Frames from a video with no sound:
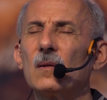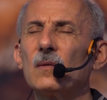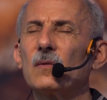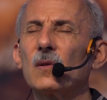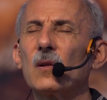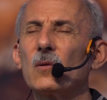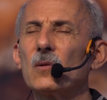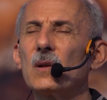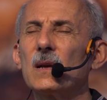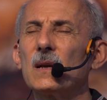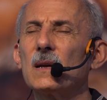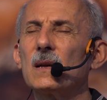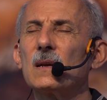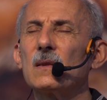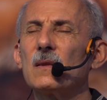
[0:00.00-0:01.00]

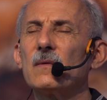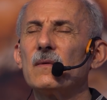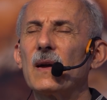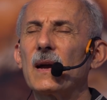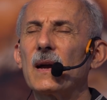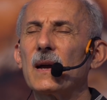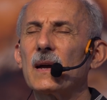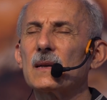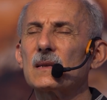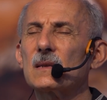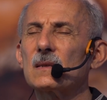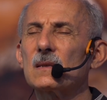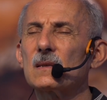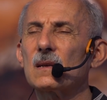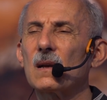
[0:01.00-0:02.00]
floating in the
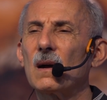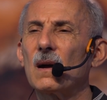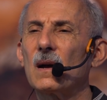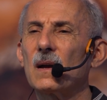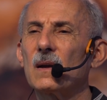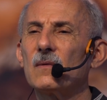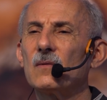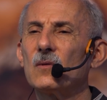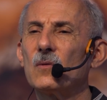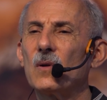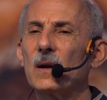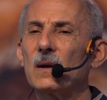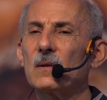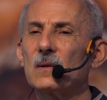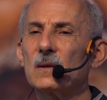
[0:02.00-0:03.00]
vast sky of
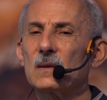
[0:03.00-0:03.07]
awareness.